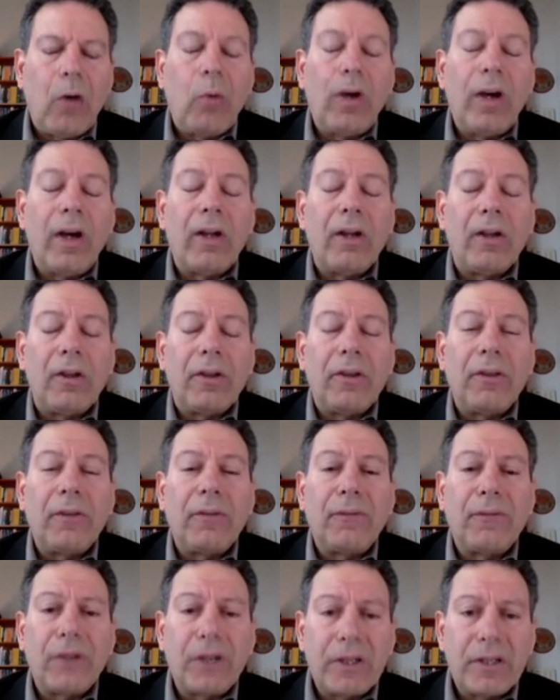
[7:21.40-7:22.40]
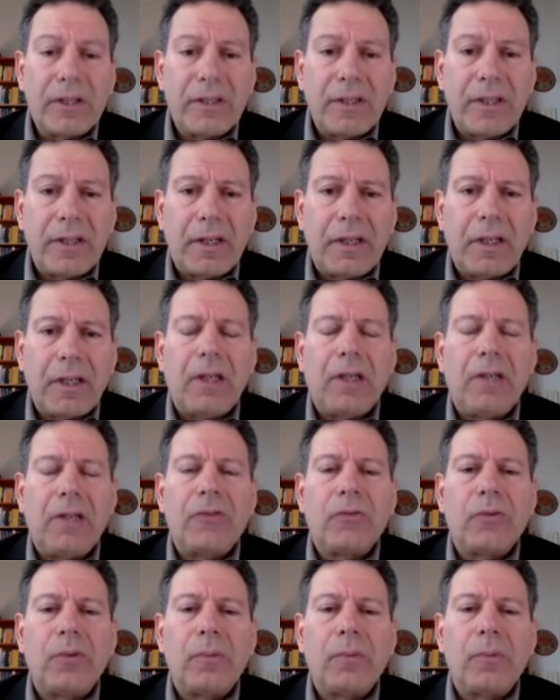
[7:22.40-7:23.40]
Well, the first thing
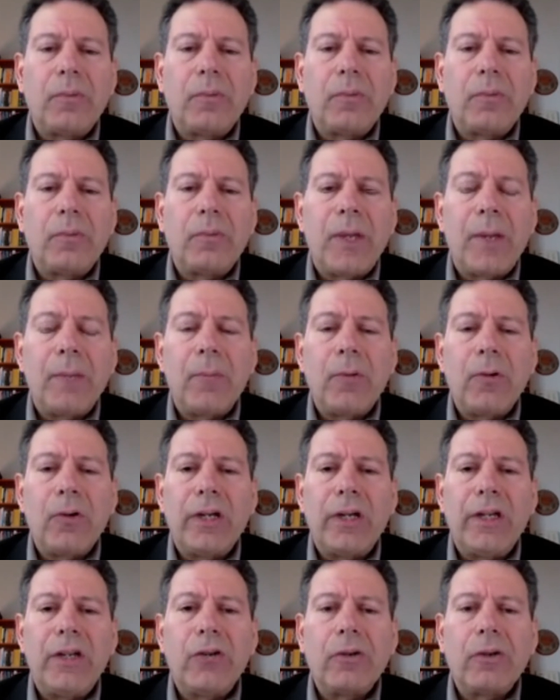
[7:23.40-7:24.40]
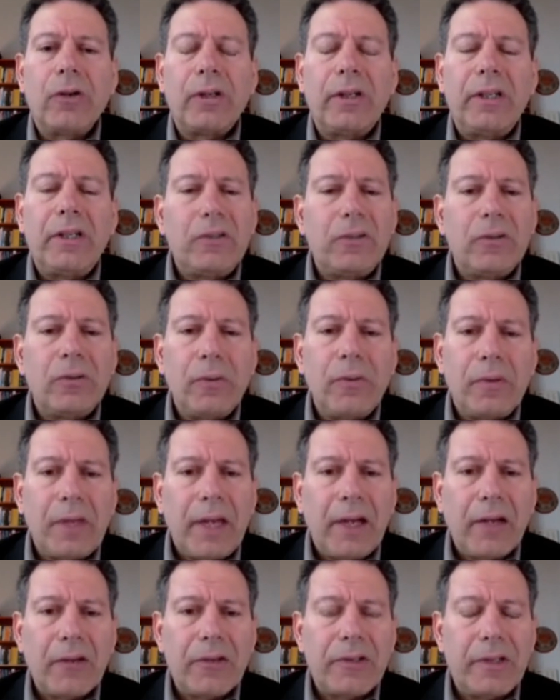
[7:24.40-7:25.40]
is, remember, in early
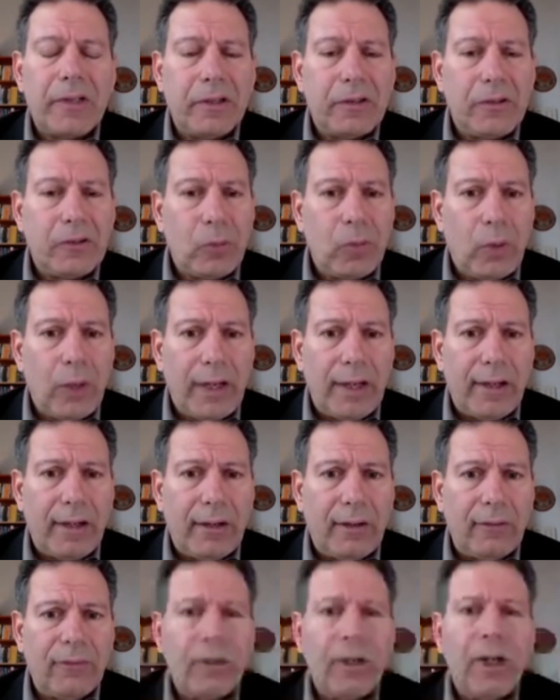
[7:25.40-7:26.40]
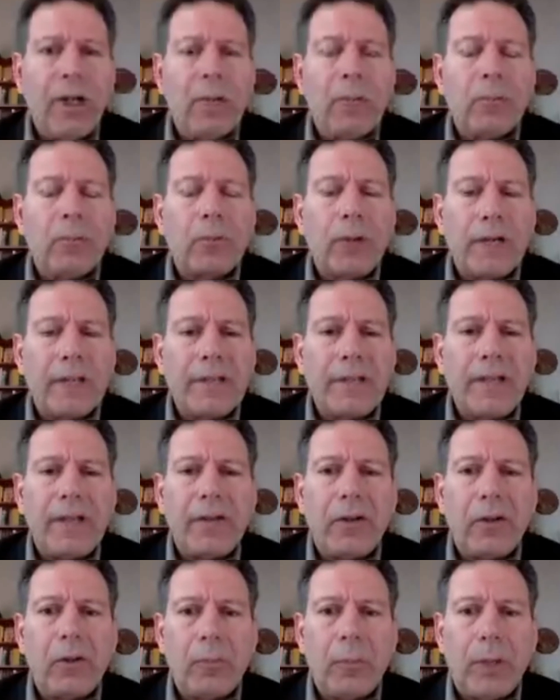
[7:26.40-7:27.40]
2012,
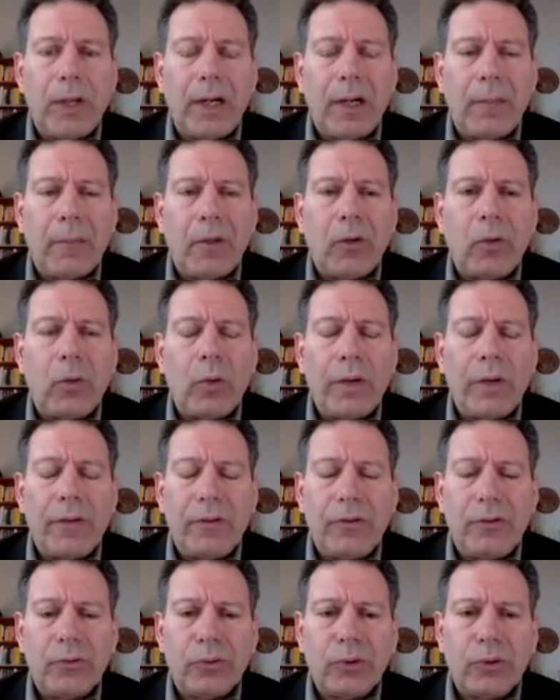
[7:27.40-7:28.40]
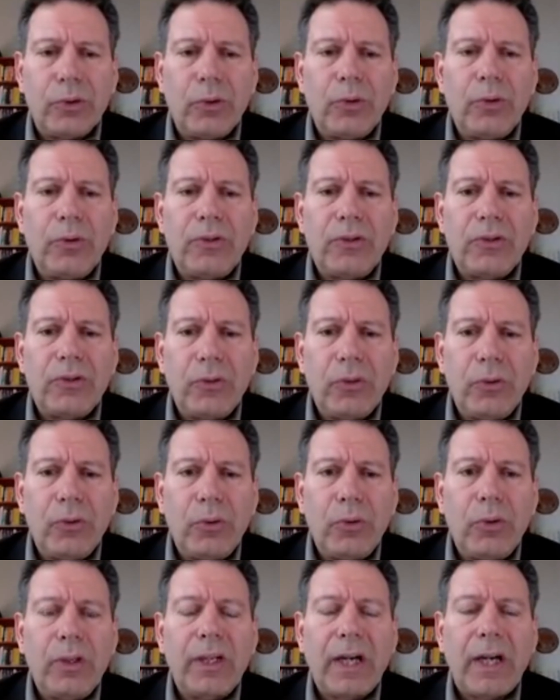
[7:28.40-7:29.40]
President Obama withdrew
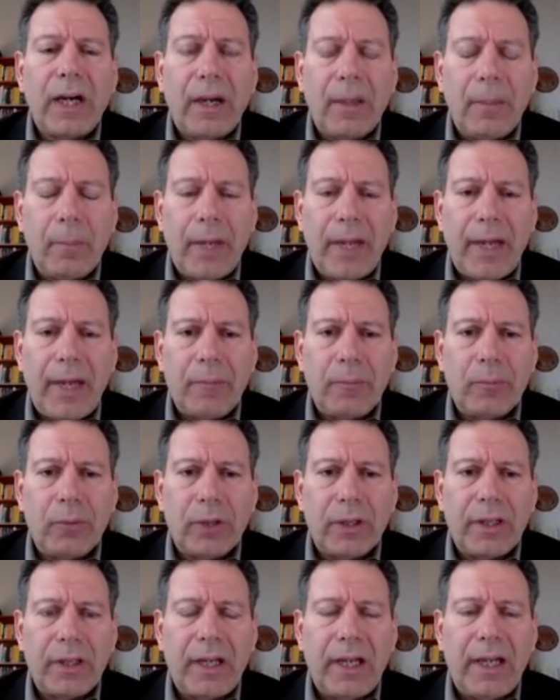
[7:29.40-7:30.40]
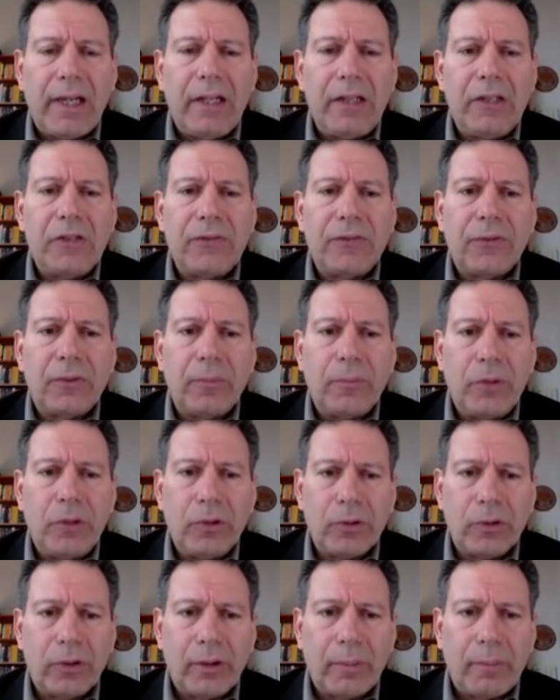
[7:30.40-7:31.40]
2 combat brigades from
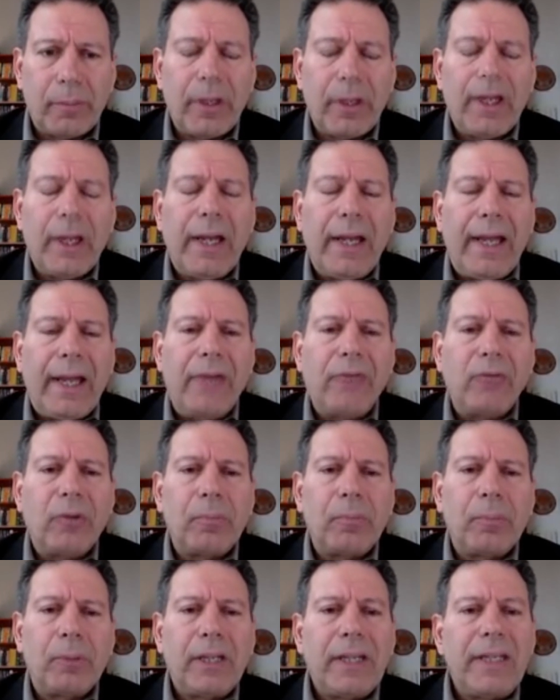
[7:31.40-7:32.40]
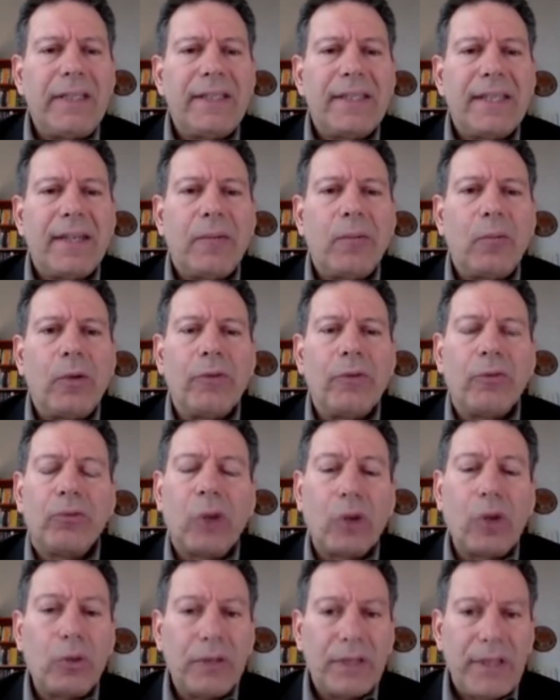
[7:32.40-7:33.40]
Europe and replaced them with
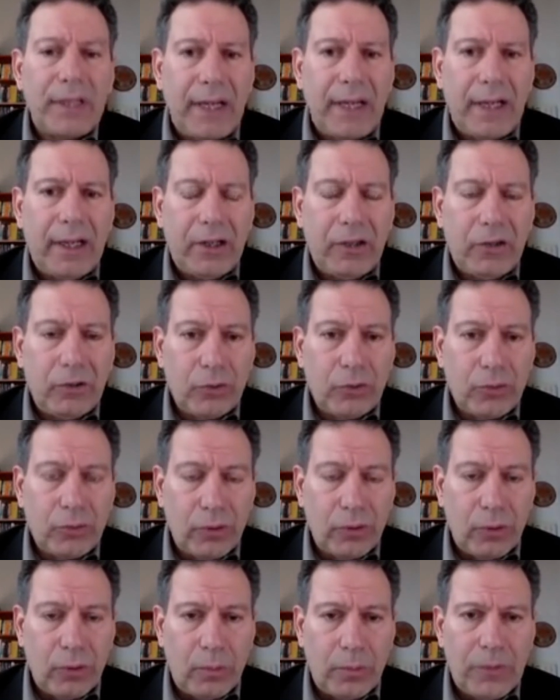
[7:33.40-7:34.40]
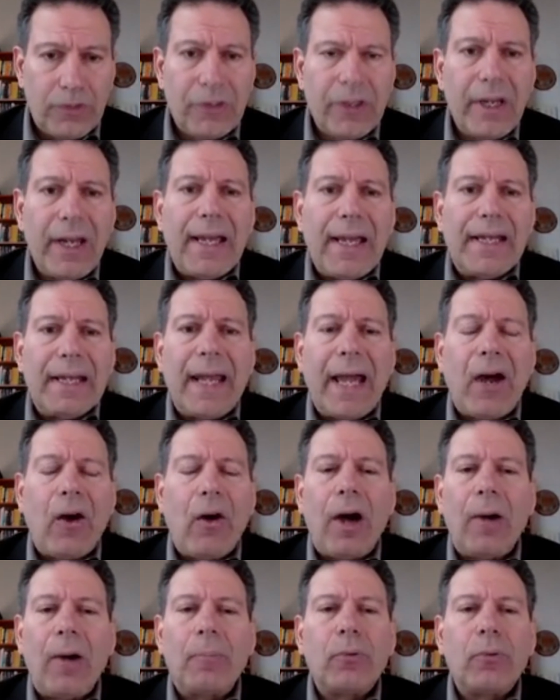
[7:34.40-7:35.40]
rotating troops.
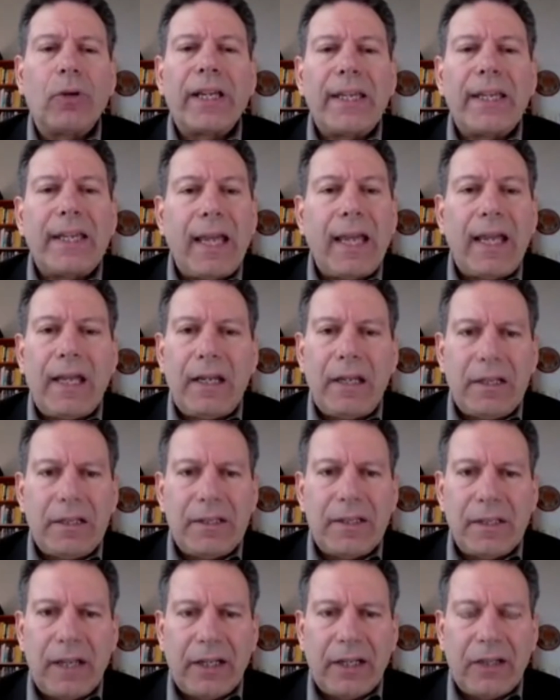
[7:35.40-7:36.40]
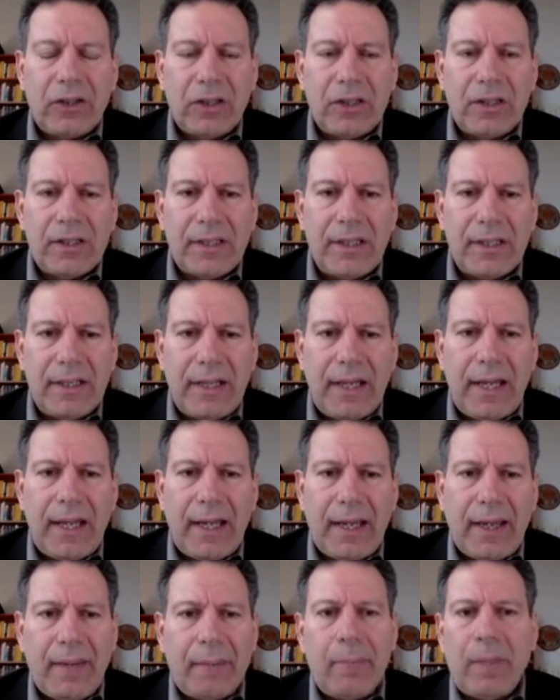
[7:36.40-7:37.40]
Now, a brigade is not just a
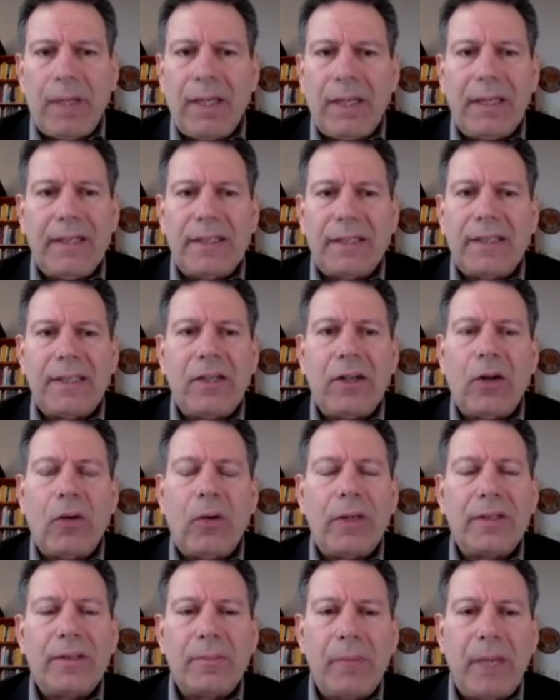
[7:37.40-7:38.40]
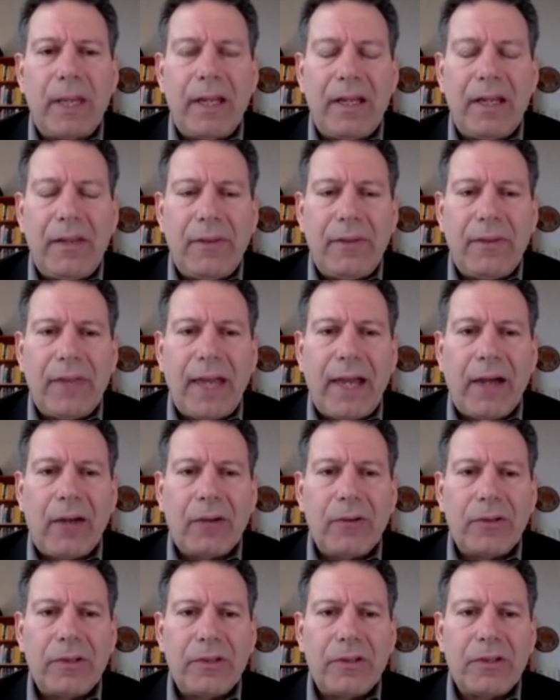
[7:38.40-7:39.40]
name. It's, you know, it's many
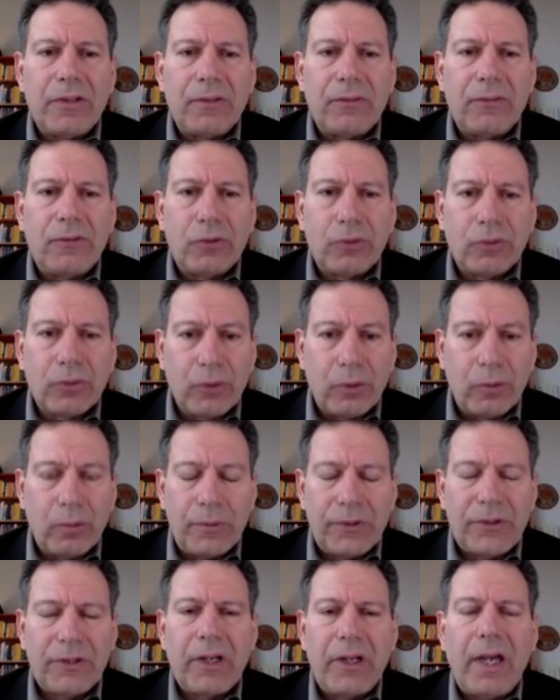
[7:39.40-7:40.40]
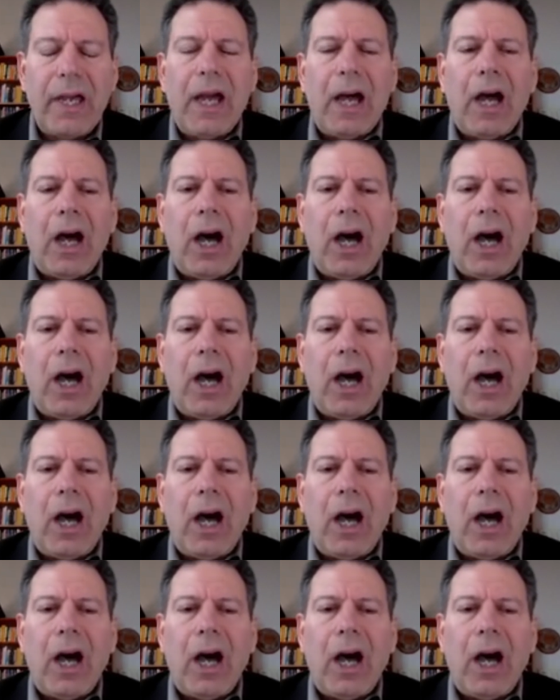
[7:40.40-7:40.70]
thousands of troops.